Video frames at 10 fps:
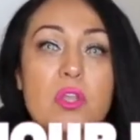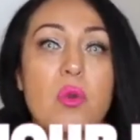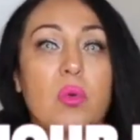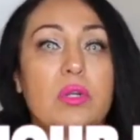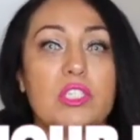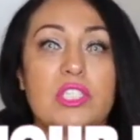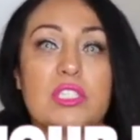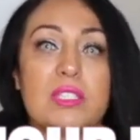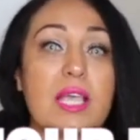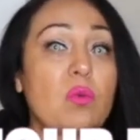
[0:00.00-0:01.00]
or
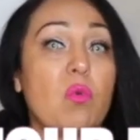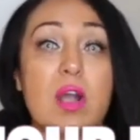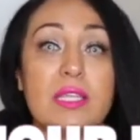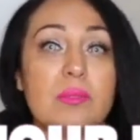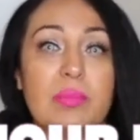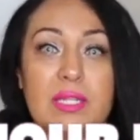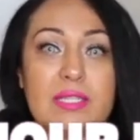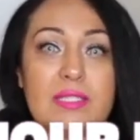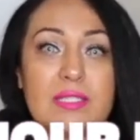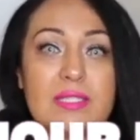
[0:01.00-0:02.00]
just like walk-in
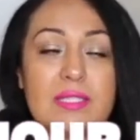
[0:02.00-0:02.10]
place.